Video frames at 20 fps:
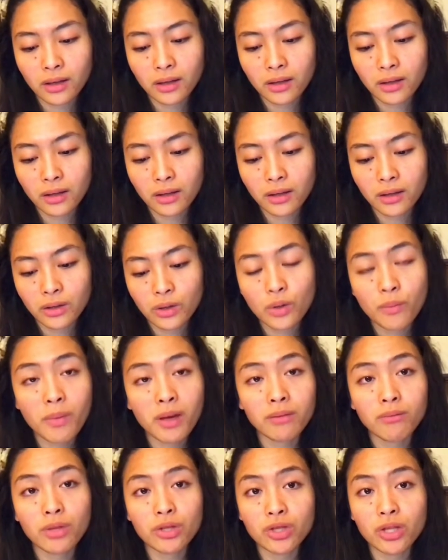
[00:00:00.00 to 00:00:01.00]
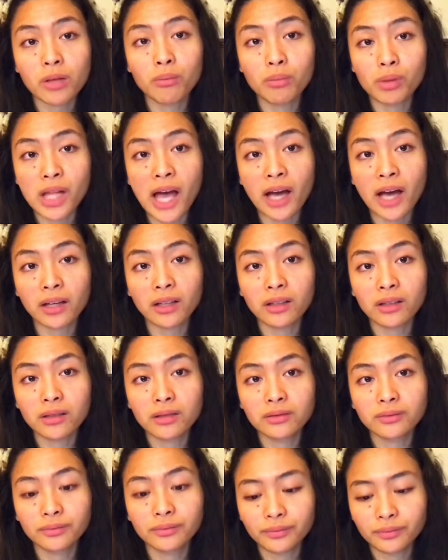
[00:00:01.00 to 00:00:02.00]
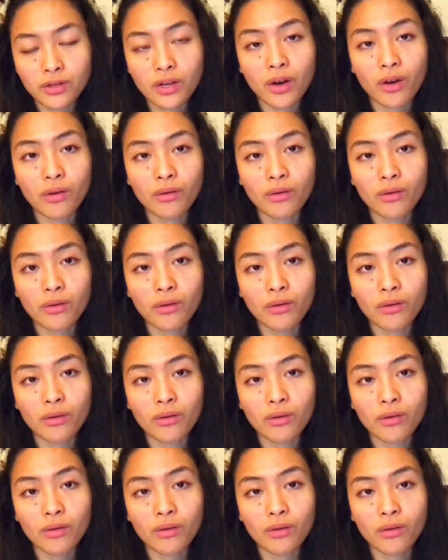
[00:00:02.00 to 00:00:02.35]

you made shit black. So